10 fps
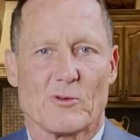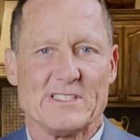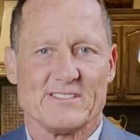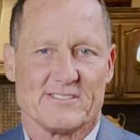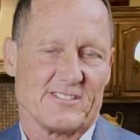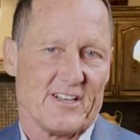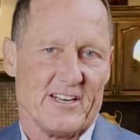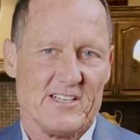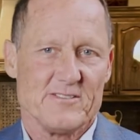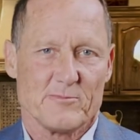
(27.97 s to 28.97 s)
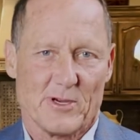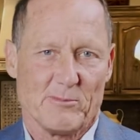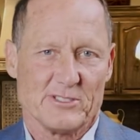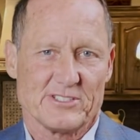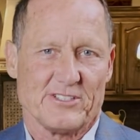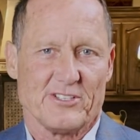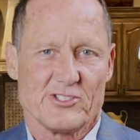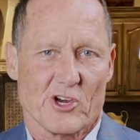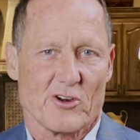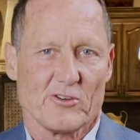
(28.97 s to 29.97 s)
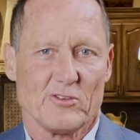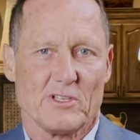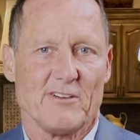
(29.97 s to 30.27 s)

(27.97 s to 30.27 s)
recent study published in the Journal